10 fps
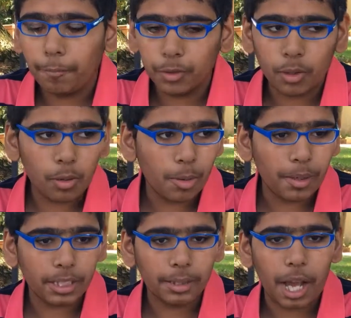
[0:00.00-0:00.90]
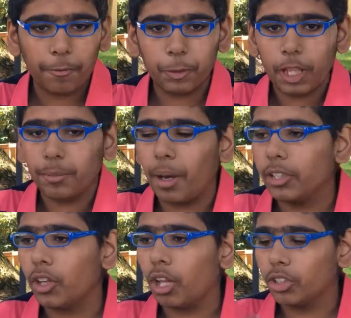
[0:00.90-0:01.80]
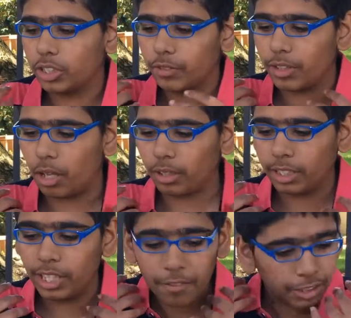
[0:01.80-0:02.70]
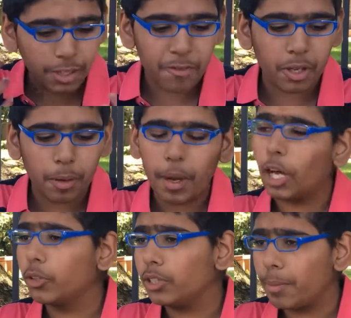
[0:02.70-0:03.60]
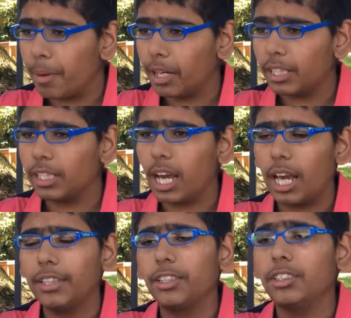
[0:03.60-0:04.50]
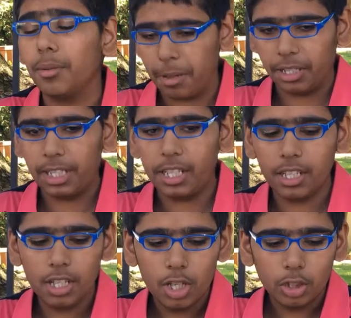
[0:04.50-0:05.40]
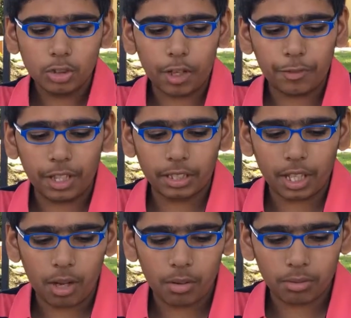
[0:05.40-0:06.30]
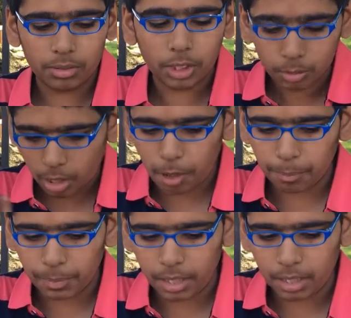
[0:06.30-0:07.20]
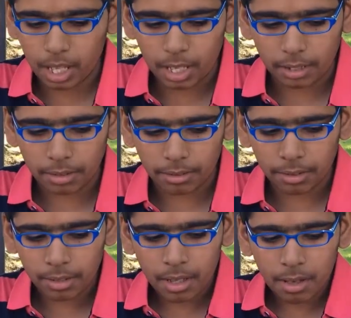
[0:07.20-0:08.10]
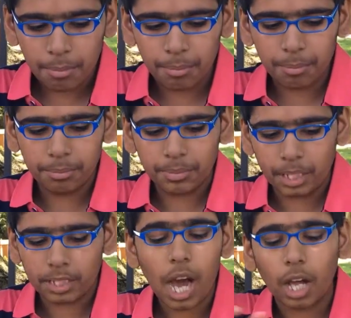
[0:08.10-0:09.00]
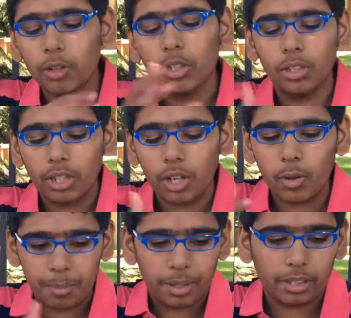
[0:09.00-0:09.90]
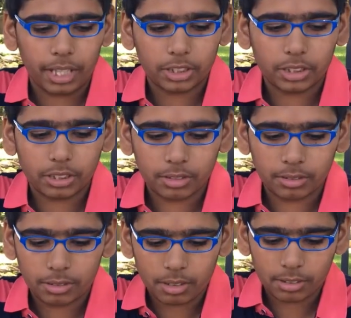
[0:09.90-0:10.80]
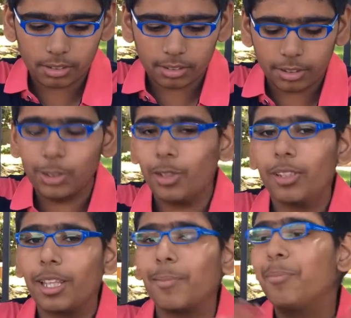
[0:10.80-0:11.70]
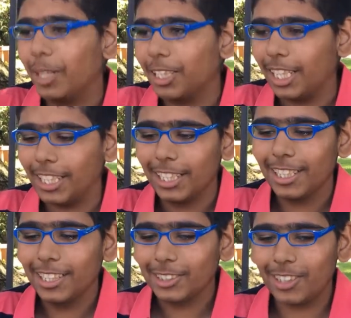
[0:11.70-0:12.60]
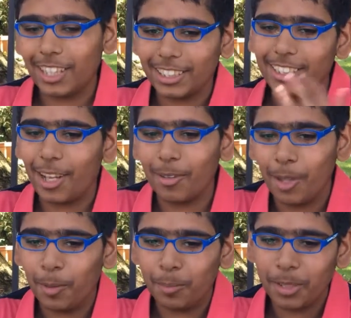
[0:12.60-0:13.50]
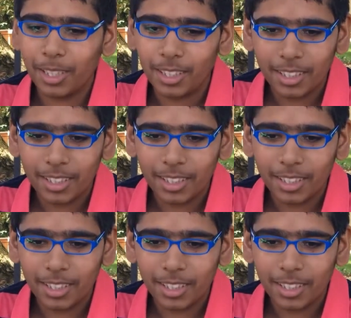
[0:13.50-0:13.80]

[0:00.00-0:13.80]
For the robot game, I feel like my knowledge of now like never giving up, how to debugging, I learned debugging, so I feel like now this will help me, and like how to learn how to build like like building, so I think that will help me.